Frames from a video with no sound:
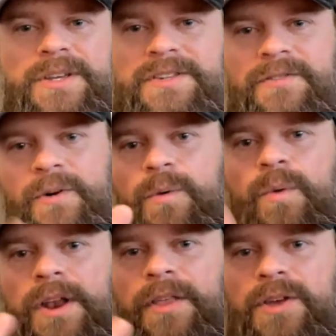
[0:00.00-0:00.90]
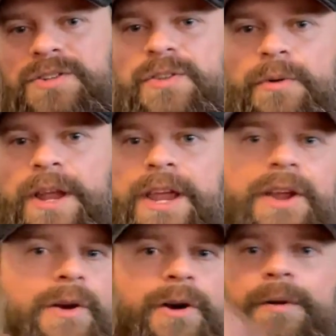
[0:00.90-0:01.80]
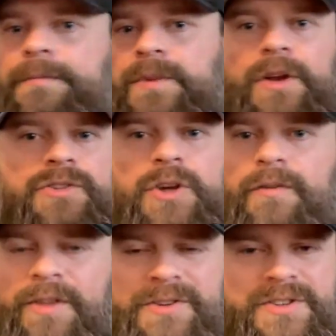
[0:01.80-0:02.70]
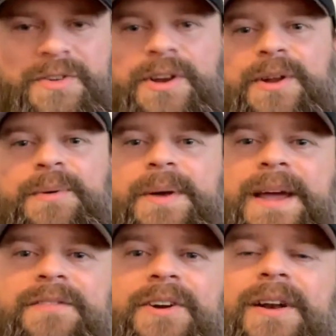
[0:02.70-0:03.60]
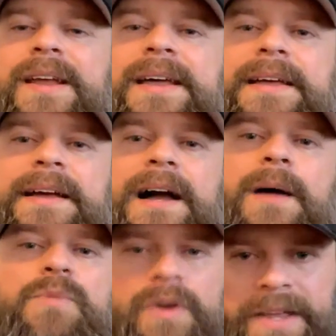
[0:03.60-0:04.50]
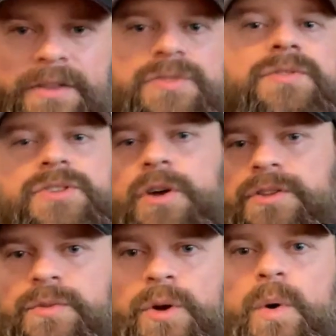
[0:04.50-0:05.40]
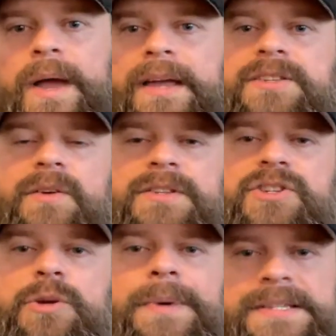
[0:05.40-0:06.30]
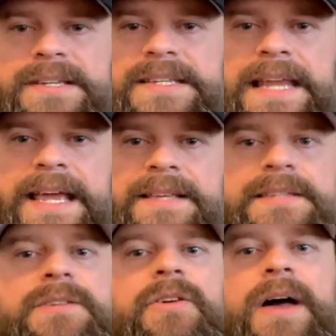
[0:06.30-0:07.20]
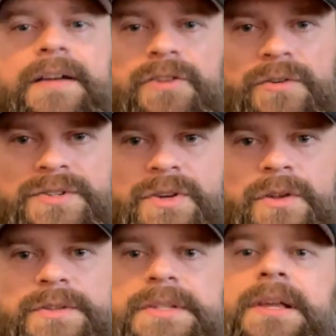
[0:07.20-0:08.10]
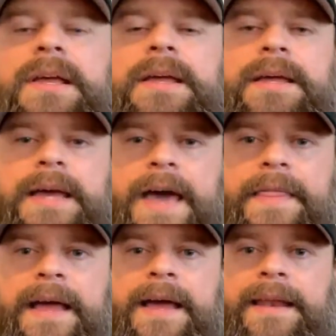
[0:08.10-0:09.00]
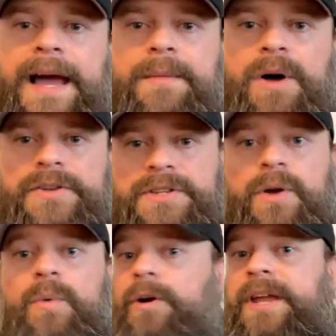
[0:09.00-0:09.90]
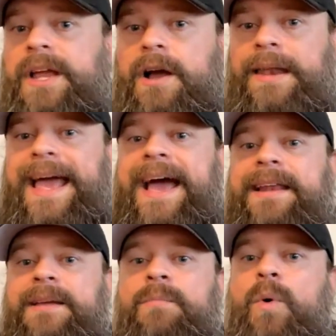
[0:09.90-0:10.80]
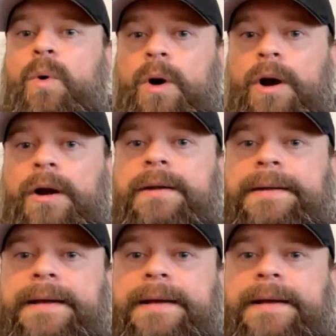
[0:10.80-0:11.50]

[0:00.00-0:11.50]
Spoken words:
us for one of those three or two of those three or whatever, you'll get those results real quick. So it's 2 business days, you'll have your results. And then I'm also working on adding more